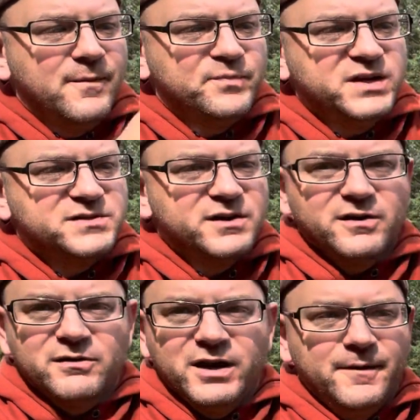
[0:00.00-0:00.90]
These
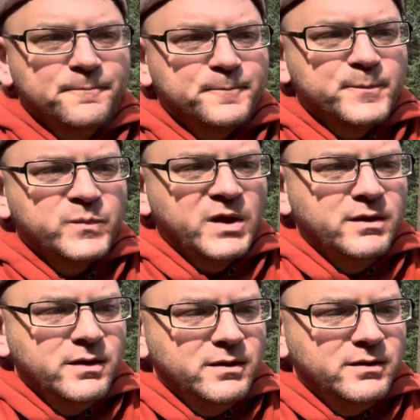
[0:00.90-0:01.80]
are,
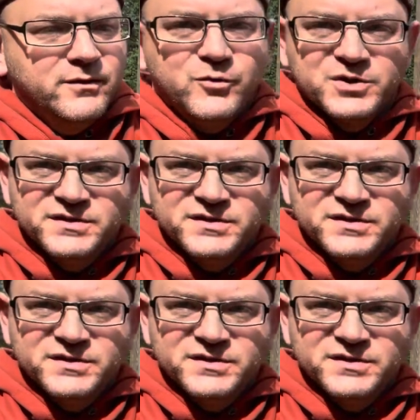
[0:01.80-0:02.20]
of course,